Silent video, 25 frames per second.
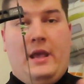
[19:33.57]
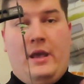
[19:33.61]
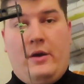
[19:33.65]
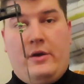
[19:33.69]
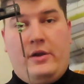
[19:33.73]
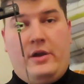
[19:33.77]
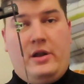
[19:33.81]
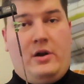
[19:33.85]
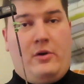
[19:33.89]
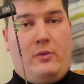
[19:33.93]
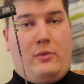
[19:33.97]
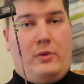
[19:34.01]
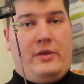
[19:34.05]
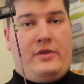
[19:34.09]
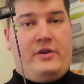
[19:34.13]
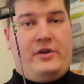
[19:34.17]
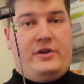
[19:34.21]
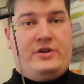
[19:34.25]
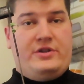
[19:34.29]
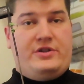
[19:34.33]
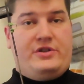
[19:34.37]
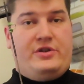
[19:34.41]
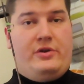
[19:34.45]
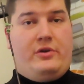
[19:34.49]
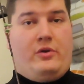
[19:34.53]
You know, whether
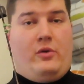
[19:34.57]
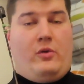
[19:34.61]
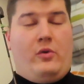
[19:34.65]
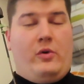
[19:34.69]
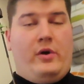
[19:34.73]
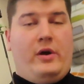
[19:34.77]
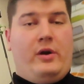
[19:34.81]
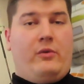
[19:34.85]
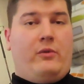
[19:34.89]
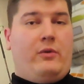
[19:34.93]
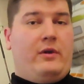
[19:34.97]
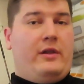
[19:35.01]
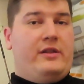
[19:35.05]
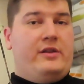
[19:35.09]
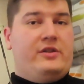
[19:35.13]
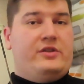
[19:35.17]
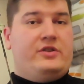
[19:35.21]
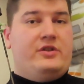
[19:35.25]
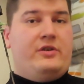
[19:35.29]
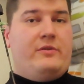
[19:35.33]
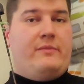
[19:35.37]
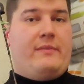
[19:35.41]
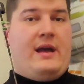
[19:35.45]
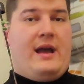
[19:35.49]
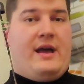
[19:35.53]
you shoot a Hoyt or whether you
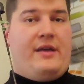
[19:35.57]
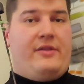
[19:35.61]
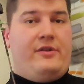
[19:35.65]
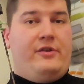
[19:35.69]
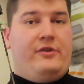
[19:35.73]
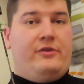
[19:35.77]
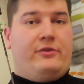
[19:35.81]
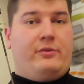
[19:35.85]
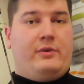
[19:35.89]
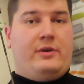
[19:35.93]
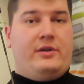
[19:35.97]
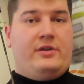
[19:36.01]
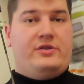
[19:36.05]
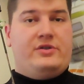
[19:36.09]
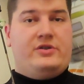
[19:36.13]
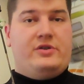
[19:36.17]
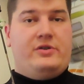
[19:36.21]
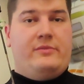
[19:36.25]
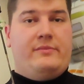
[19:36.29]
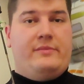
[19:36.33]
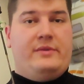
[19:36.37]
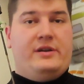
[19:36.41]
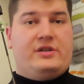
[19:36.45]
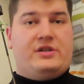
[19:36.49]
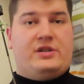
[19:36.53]
shoot a Matthews, whether you shoot
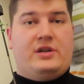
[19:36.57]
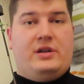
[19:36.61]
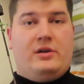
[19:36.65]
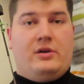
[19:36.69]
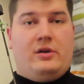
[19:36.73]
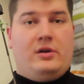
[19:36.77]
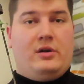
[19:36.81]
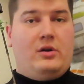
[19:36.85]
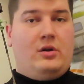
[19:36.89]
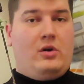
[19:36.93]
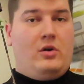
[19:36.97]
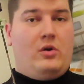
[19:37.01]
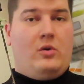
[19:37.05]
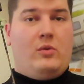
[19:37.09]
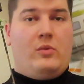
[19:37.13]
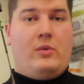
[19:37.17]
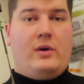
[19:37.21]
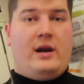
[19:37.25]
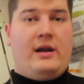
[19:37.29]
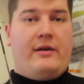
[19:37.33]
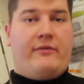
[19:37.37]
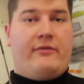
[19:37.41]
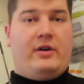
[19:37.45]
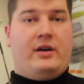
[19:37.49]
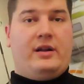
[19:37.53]
a Mission or
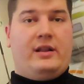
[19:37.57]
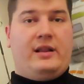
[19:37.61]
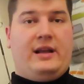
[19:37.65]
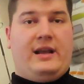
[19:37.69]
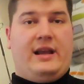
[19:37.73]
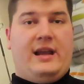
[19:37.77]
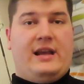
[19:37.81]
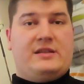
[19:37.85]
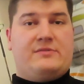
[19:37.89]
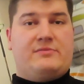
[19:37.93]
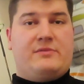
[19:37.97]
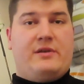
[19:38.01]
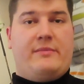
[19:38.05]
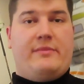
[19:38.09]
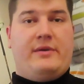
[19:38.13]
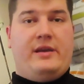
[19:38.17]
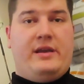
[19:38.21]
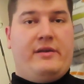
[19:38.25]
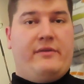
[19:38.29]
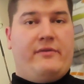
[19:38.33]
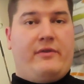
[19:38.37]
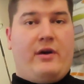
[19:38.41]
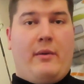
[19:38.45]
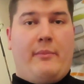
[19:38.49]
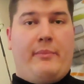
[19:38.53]
whatever the case may
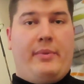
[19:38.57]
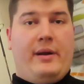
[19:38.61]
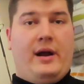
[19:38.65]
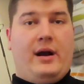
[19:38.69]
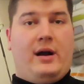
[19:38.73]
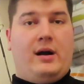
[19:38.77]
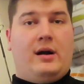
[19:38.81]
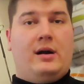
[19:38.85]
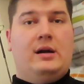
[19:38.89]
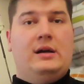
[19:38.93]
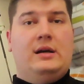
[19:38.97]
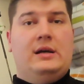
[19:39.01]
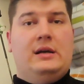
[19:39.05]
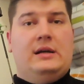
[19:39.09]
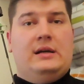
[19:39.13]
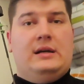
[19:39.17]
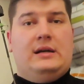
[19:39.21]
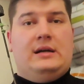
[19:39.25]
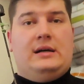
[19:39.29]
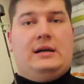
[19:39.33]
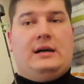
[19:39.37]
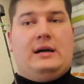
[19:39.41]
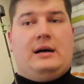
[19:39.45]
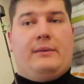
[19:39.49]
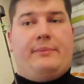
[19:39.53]
be, a Bear,
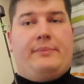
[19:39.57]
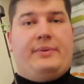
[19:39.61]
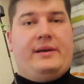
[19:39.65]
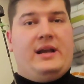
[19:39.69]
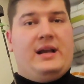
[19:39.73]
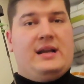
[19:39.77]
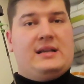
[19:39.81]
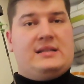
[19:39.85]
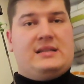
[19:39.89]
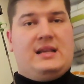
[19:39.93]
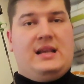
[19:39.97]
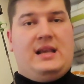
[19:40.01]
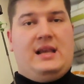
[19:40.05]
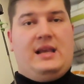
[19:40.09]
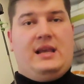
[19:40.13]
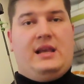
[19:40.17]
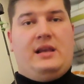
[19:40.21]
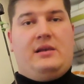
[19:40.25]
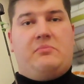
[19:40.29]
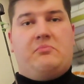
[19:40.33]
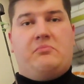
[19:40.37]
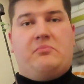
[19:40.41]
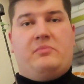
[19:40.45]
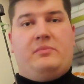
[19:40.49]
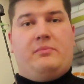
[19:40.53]

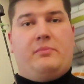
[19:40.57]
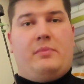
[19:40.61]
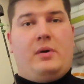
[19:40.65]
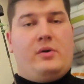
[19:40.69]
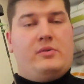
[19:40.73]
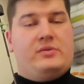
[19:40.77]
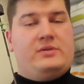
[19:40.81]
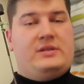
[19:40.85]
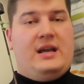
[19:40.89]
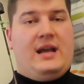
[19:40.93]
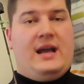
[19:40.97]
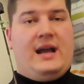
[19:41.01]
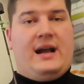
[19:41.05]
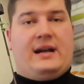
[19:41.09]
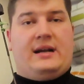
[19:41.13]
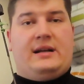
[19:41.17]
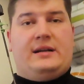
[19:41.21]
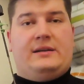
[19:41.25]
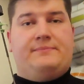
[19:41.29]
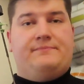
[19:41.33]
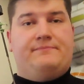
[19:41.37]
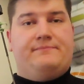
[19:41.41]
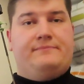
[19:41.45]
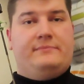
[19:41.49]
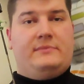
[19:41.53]
PSE, Bowtech,
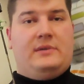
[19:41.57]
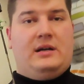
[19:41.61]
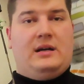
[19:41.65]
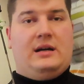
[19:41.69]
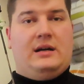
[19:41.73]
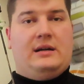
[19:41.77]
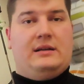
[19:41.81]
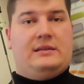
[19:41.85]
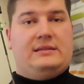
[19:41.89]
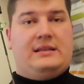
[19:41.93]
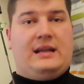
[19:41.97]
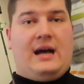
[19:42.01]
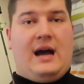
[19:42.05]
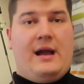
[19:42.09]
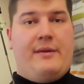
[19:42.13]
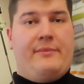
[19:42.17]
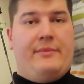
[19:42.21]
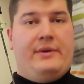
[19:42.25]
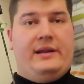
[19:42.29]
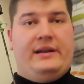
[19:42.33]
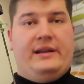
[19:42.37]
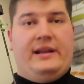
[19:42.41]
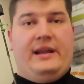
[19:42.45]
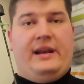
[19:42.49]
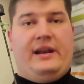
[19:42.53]

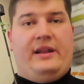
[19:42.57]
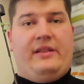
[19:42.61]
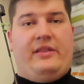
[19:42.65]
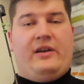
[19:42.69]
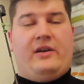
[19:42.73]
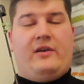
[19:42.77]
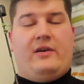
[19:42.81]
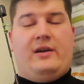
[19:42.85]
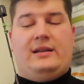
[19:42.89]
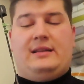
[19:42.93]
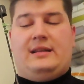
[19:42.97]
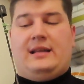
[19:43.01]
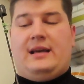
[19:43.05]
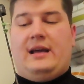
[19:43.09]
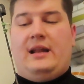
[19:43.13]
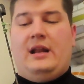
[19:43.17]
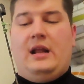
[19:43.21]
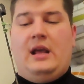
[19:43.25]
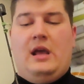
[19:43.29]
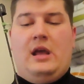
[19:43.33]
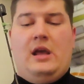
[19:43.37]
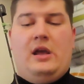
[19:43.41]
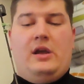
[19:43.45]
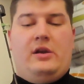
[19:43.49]
Diamond, anything like that.